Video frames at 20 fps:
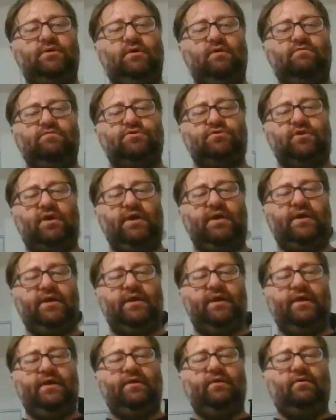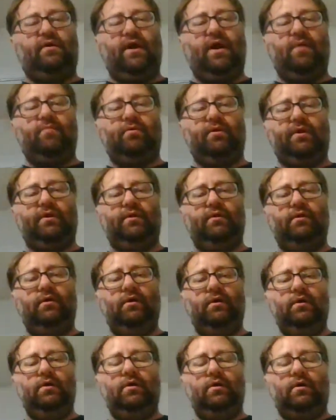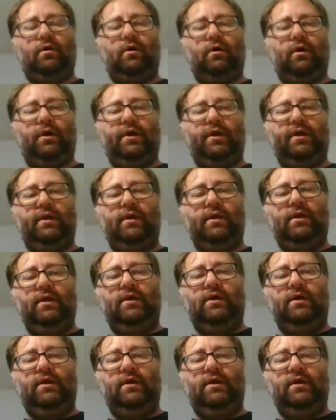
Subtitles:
of striking and grappling. All right.